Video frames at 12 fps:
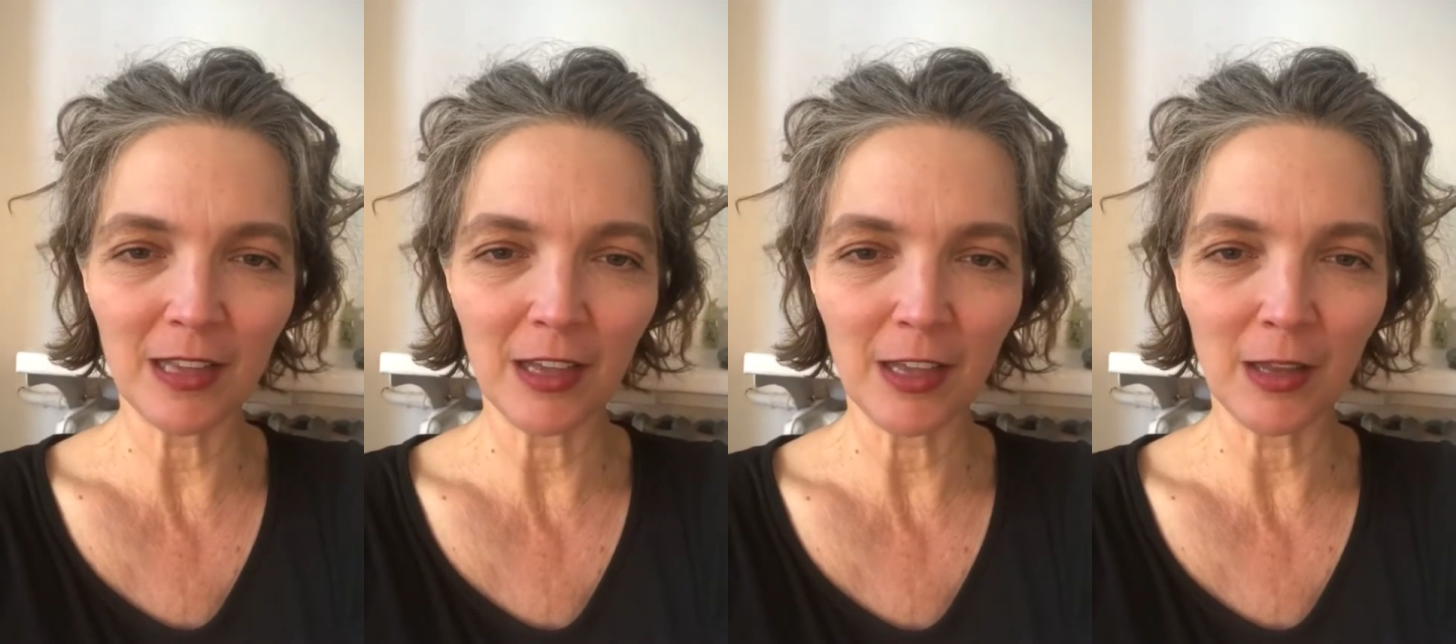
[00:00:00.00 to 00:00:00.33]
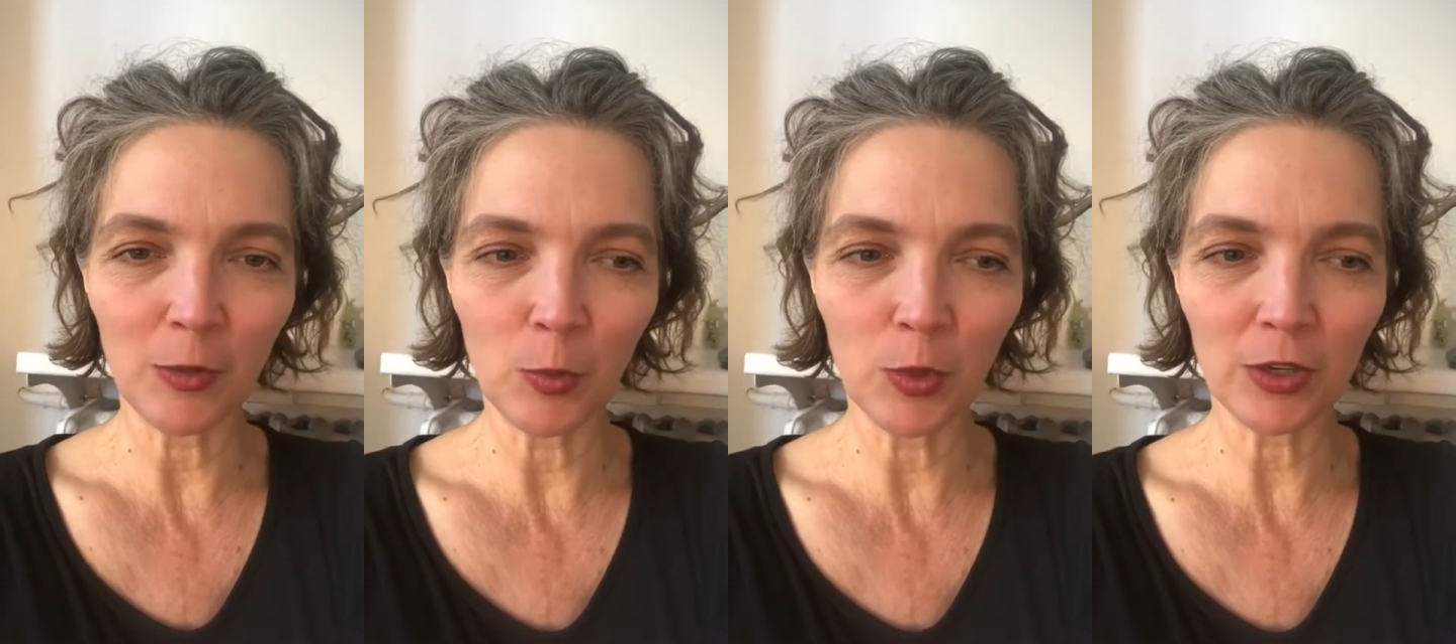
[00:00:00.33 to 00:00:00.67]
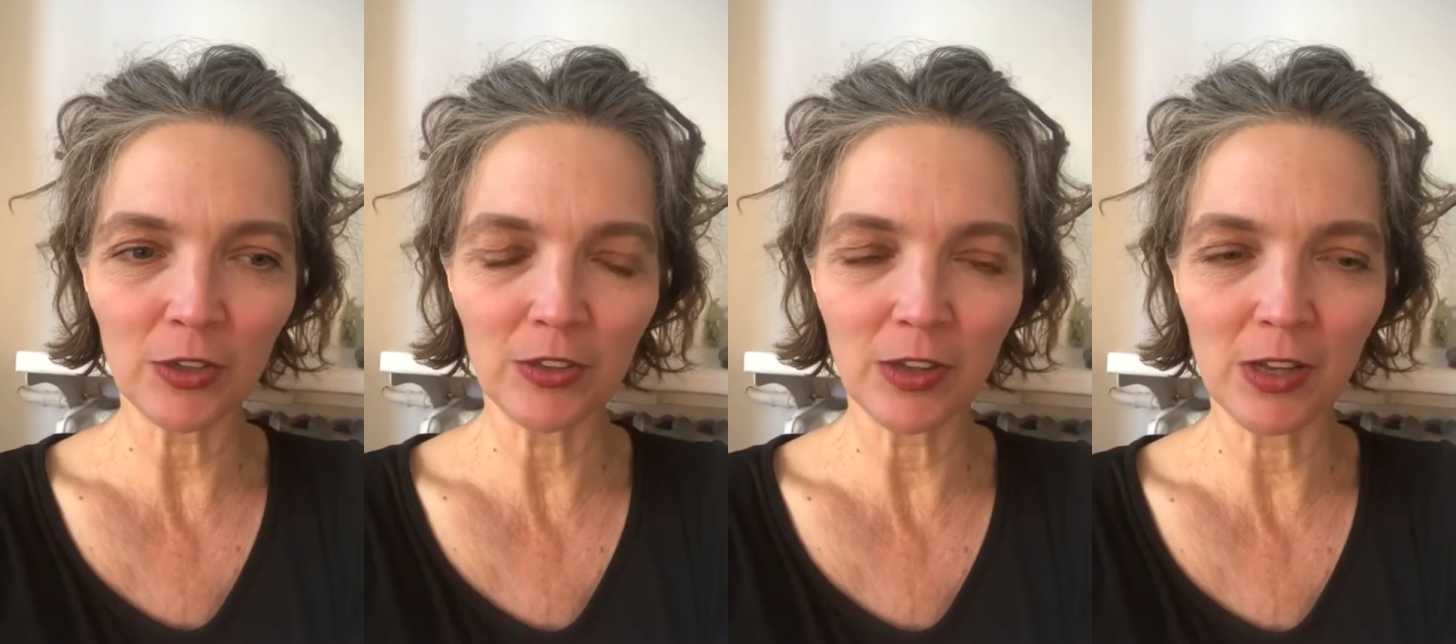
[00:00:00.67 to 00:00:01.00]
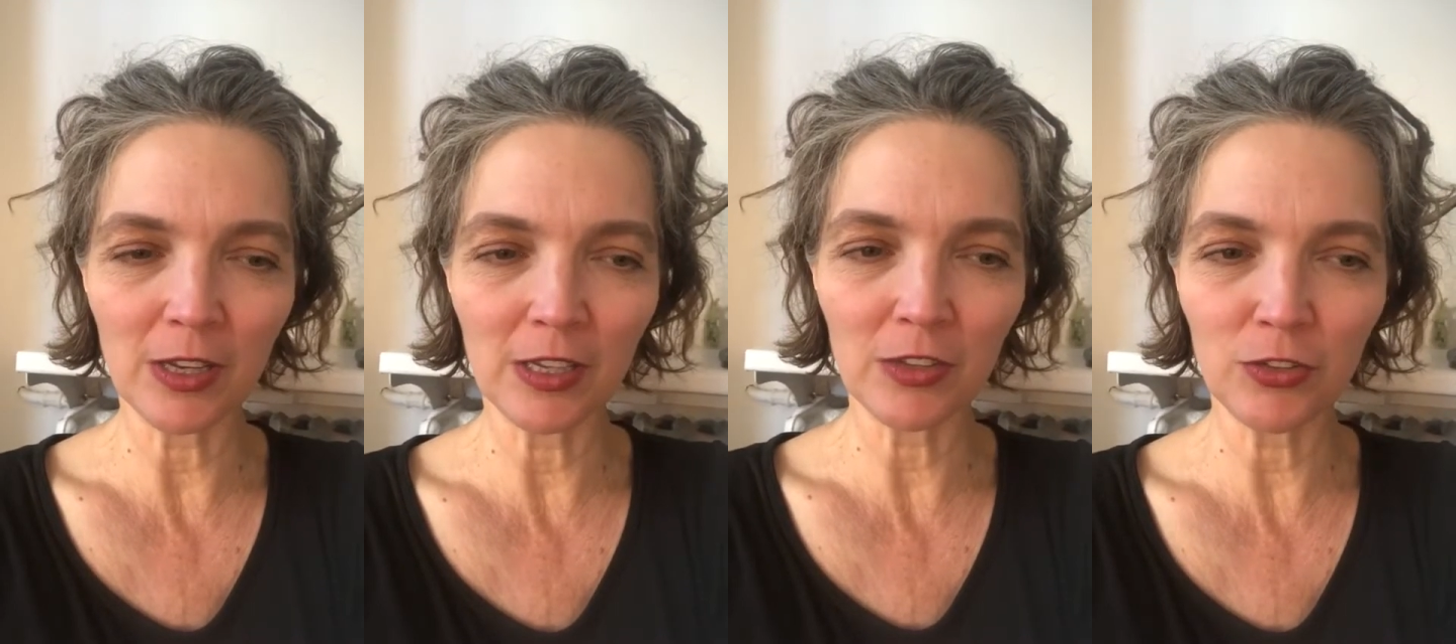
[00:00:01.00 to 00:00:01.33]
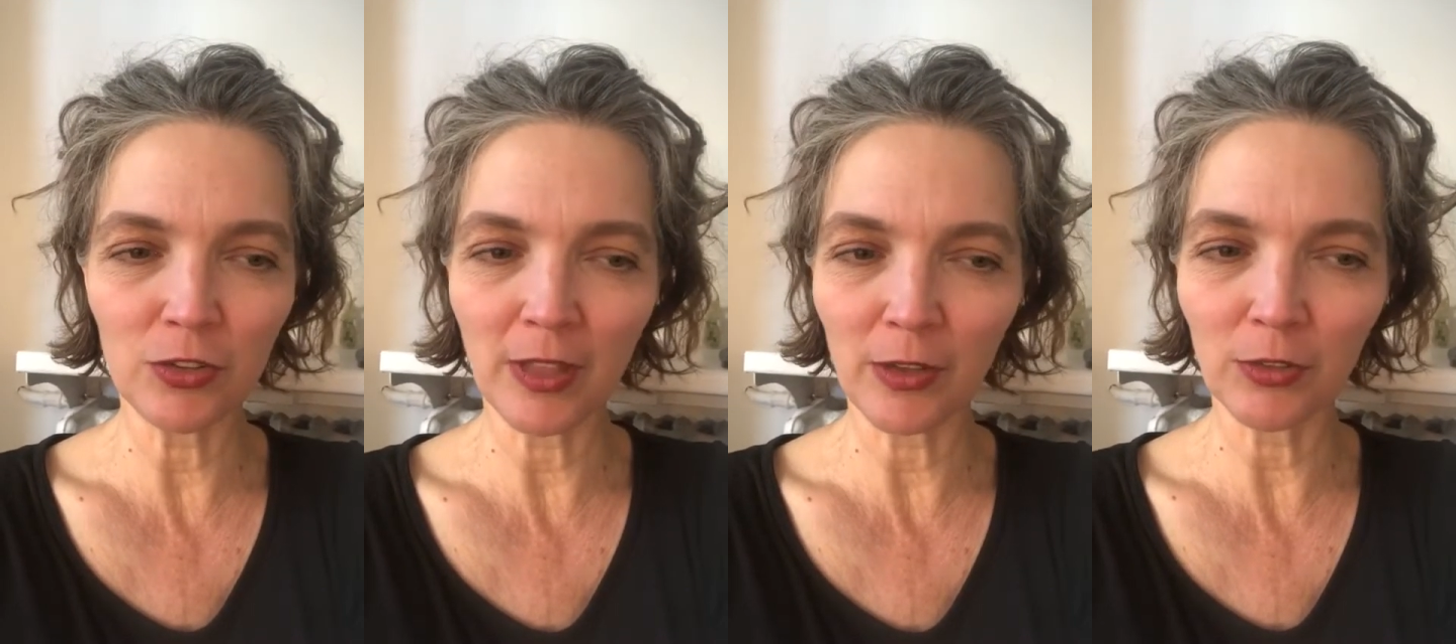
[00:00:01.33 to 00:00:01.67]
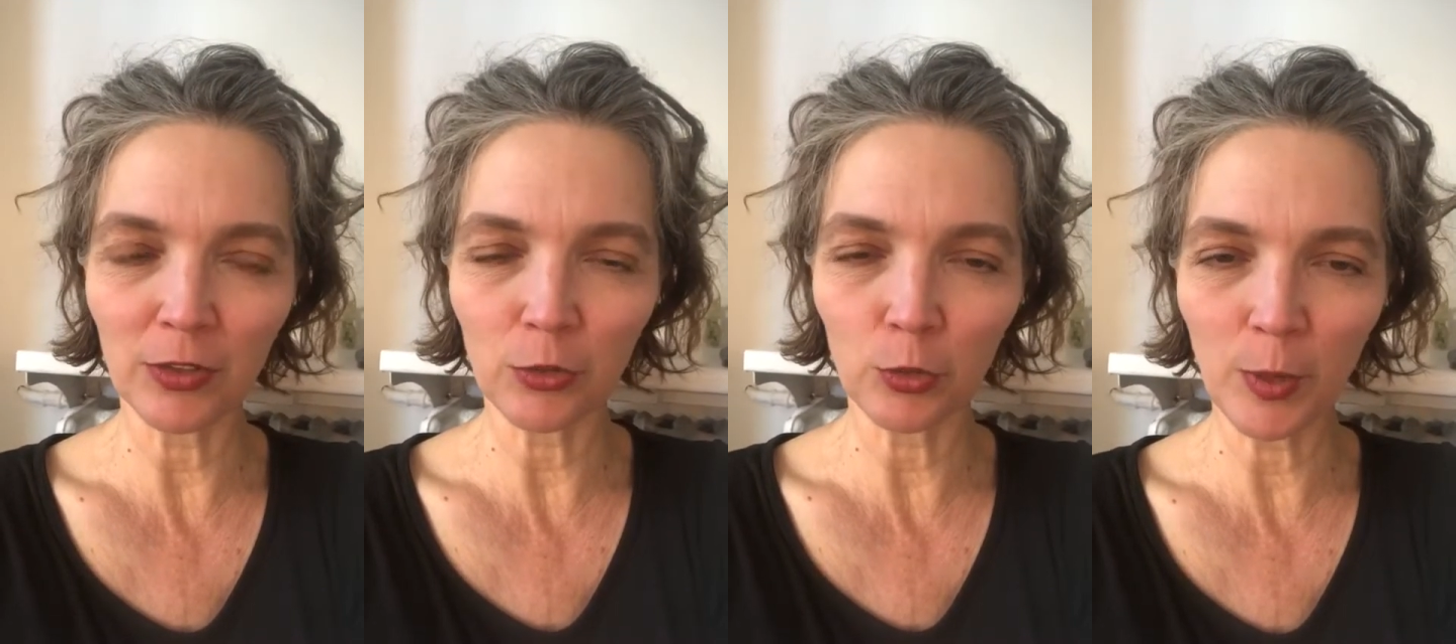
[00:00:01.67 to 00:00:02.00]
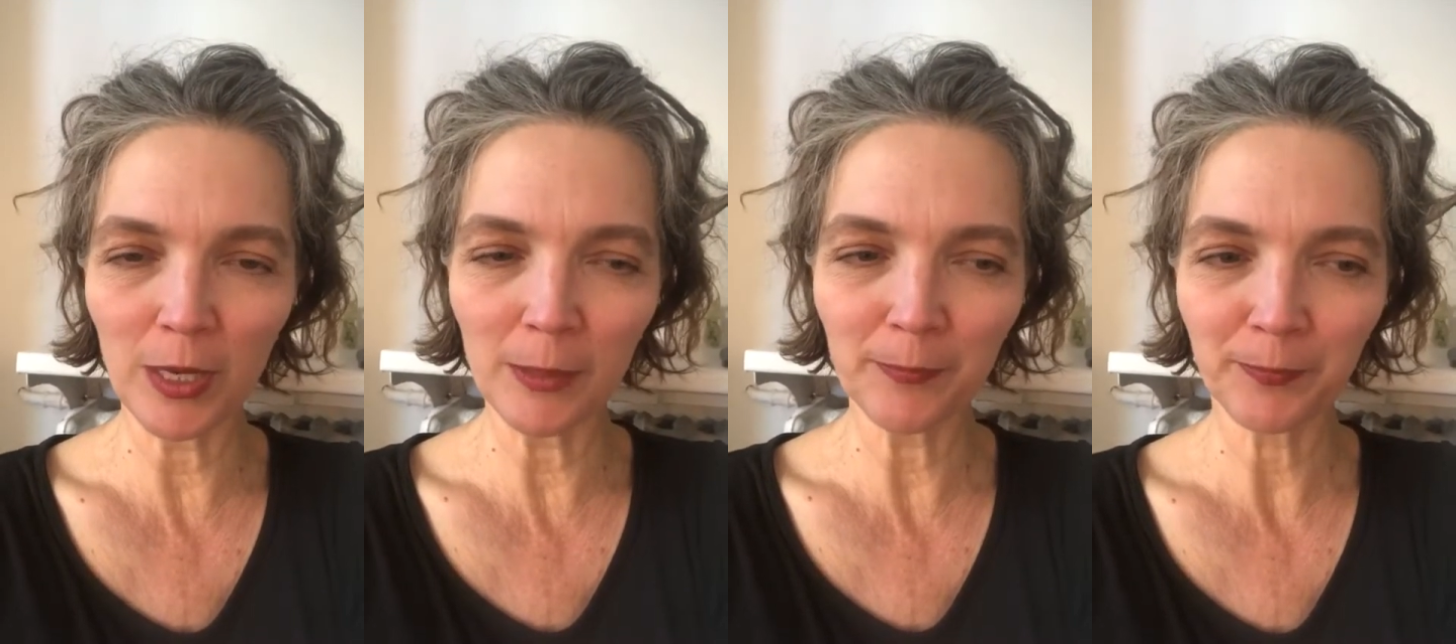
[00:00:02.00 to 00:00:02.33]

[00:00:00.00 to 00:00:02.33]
I worked on in 2020